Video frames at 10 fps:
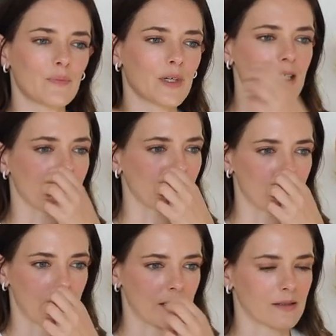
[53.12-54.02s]
because I
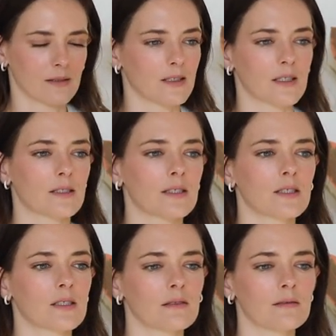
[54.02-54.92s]
was like
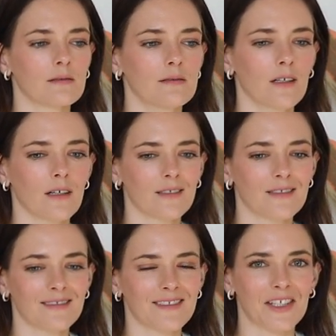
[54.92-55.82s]
just
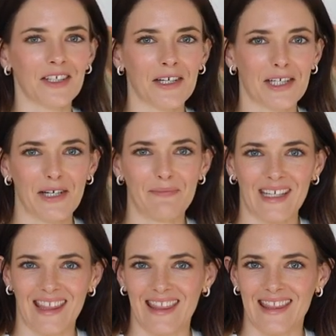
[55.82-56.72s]
not gonna
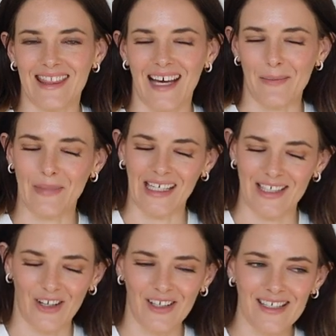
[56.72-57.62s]
commit that many
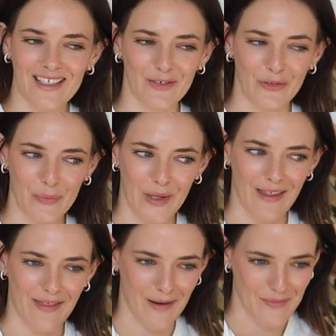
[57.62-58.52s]
dollars or buy
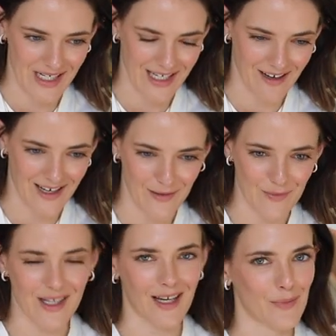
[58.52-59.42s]
that many
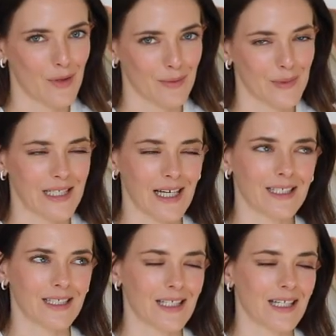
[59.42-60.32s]
items that I probably
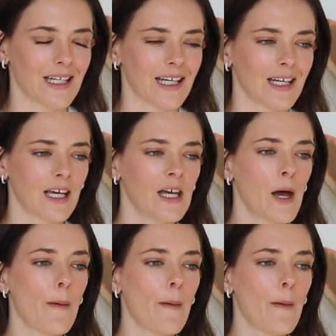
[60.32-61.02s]
actually didn't need.